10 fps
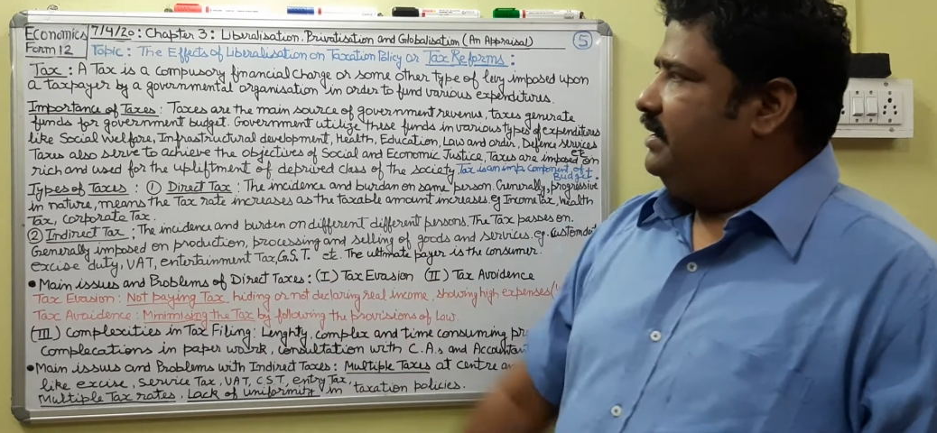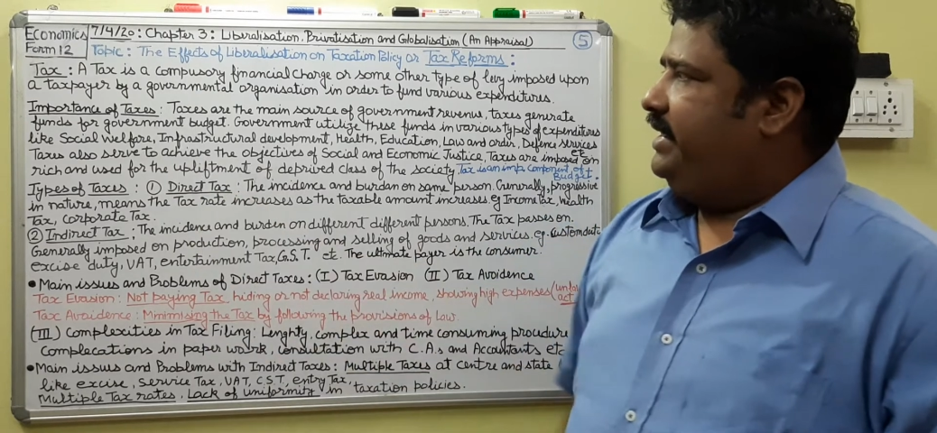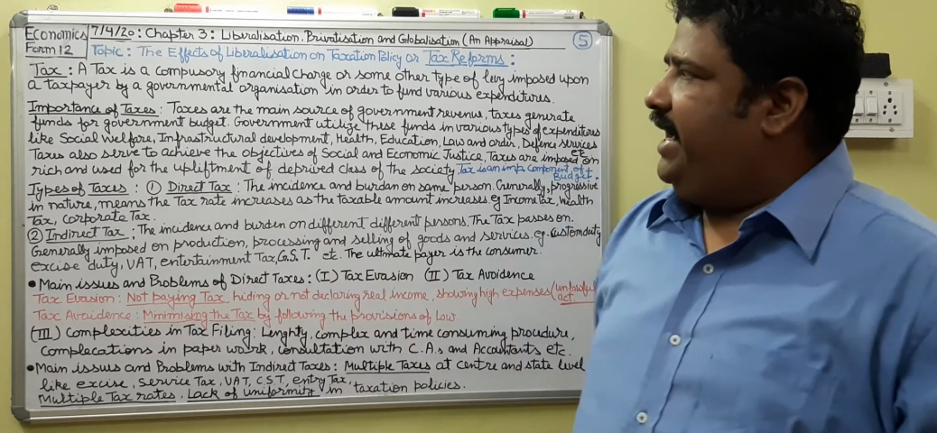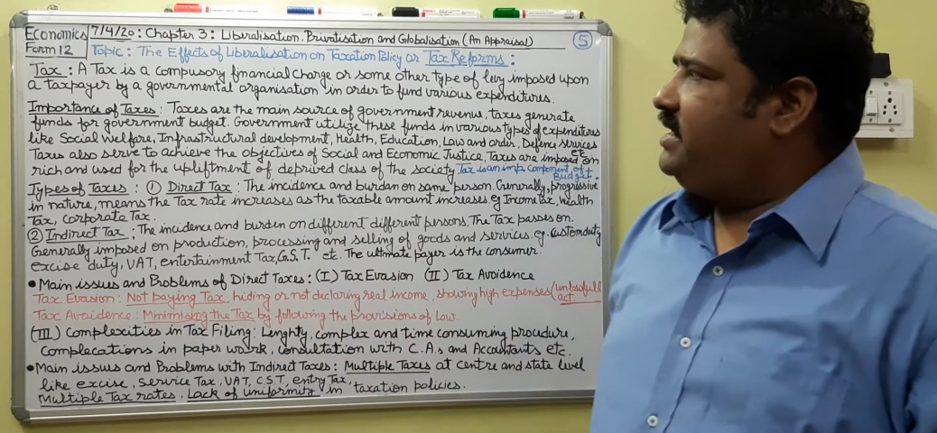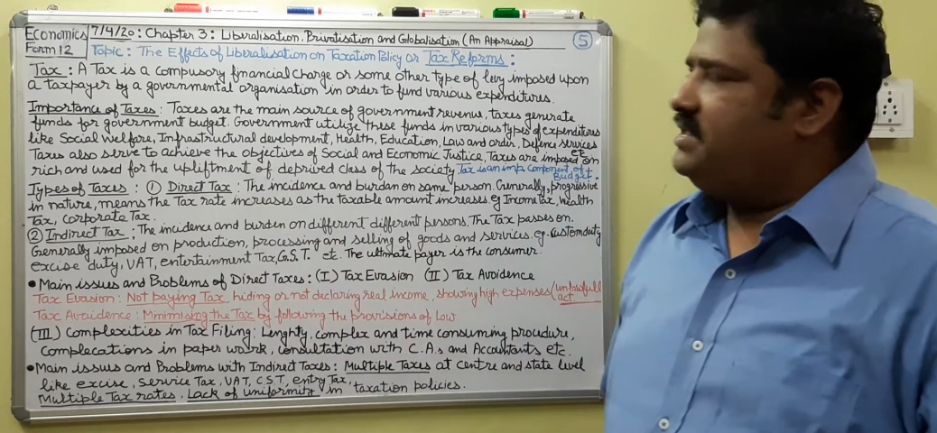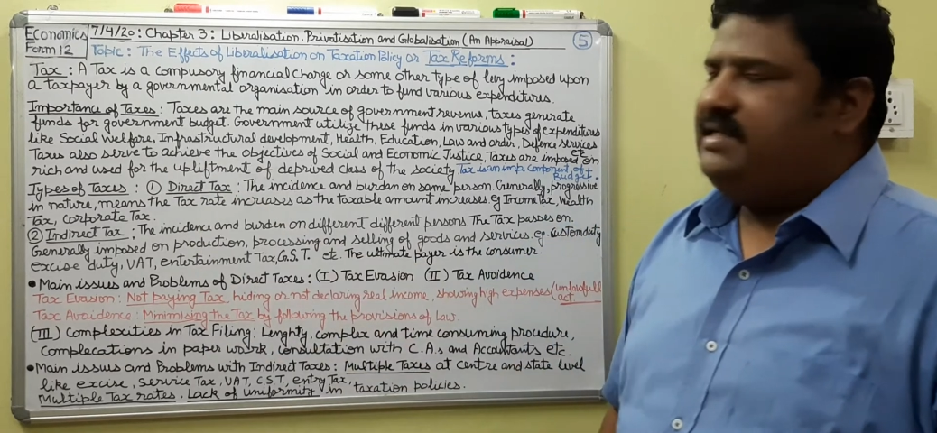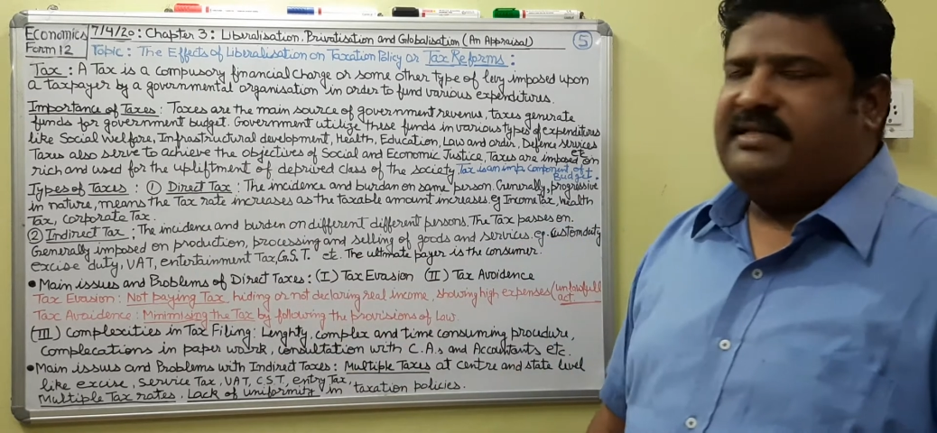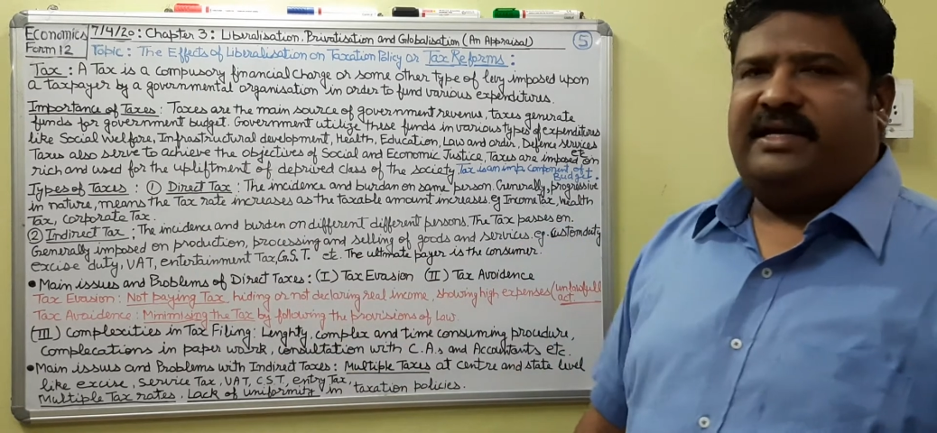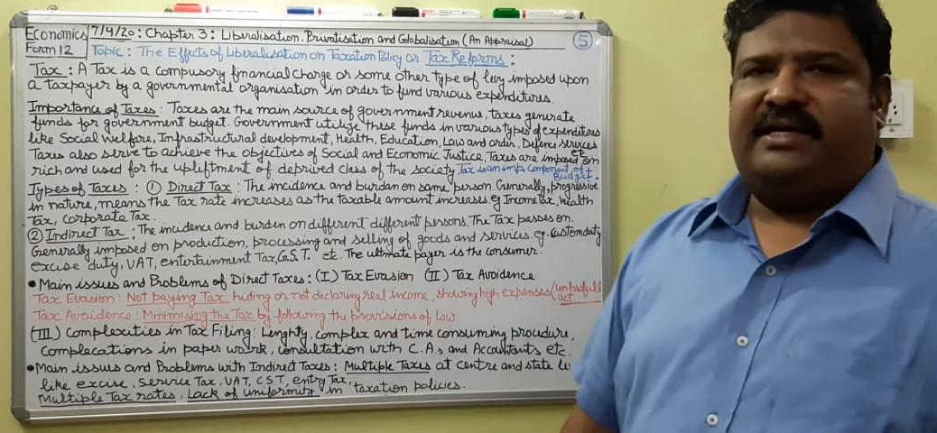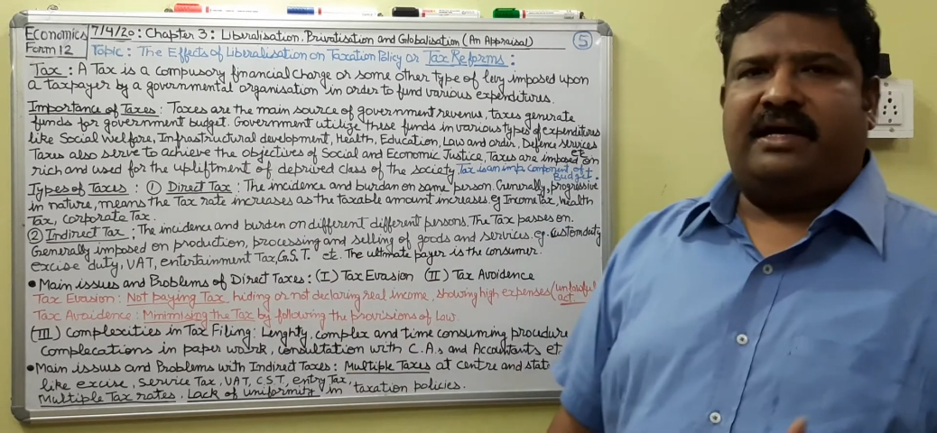Tax is
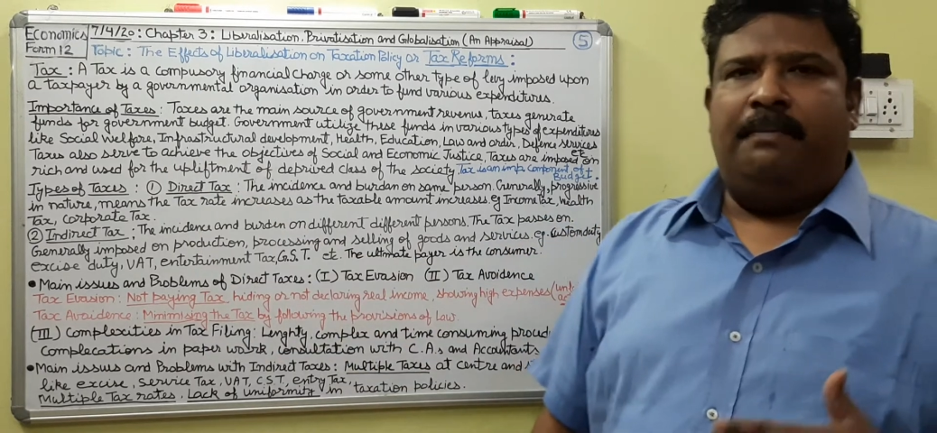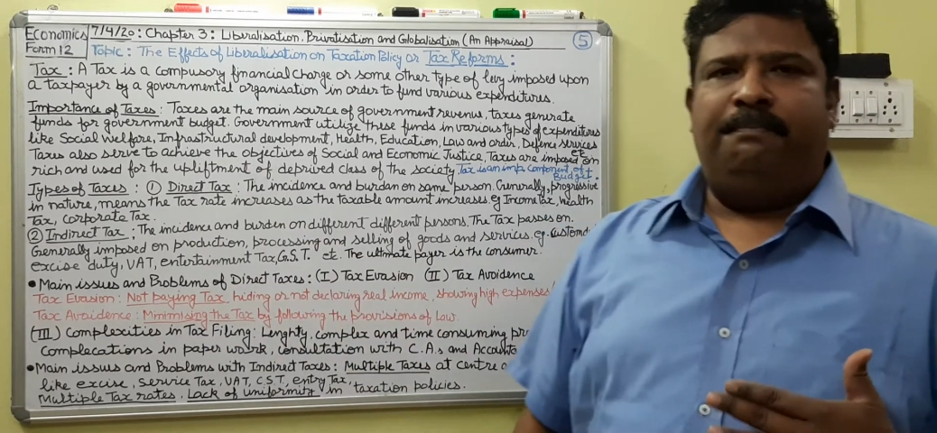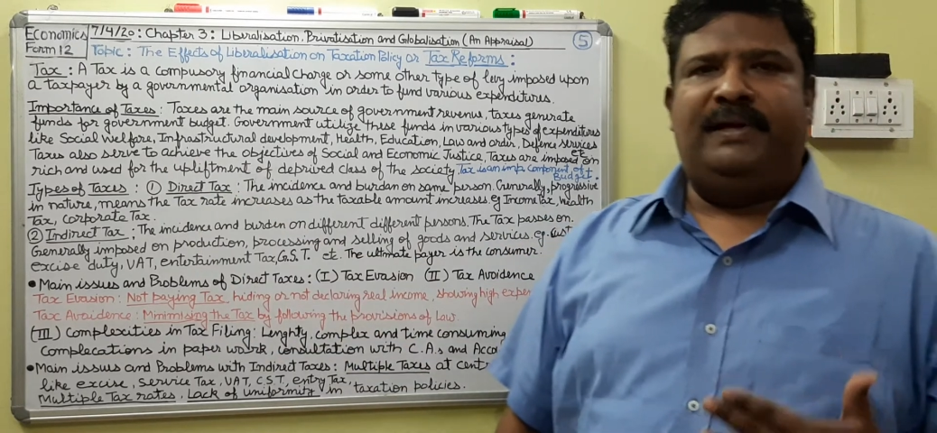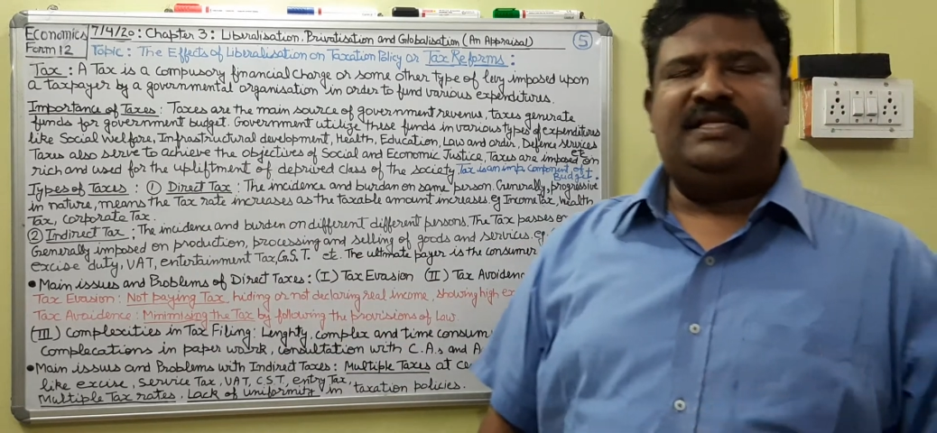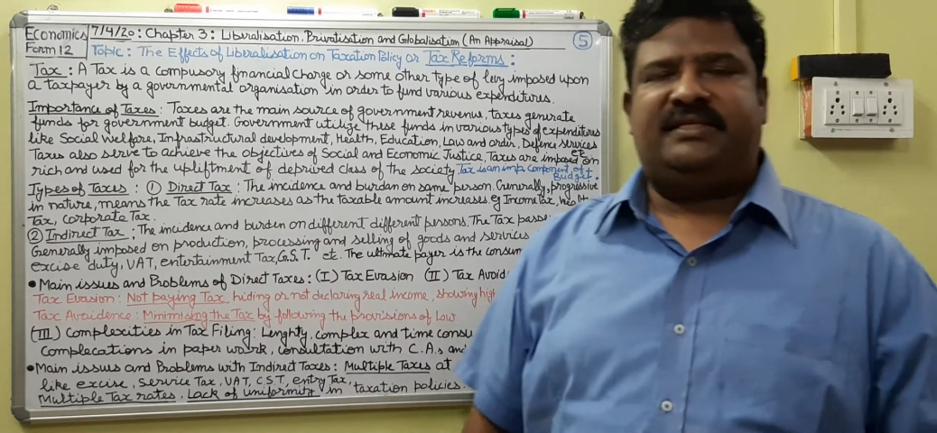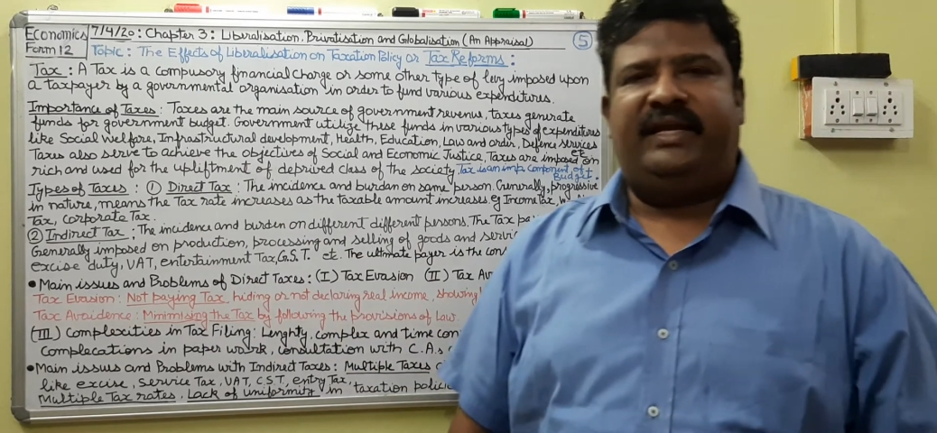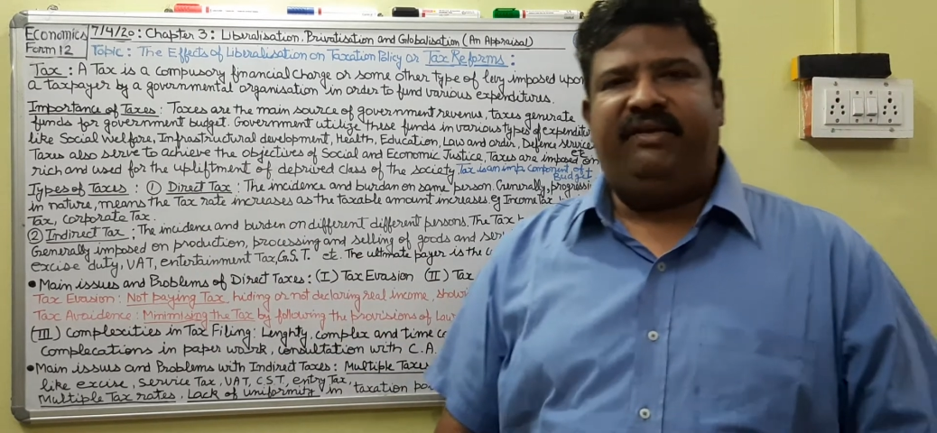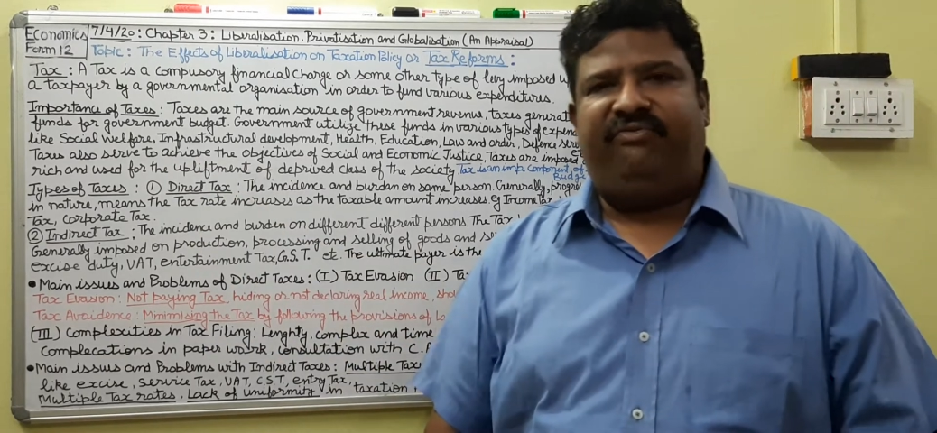a compulsory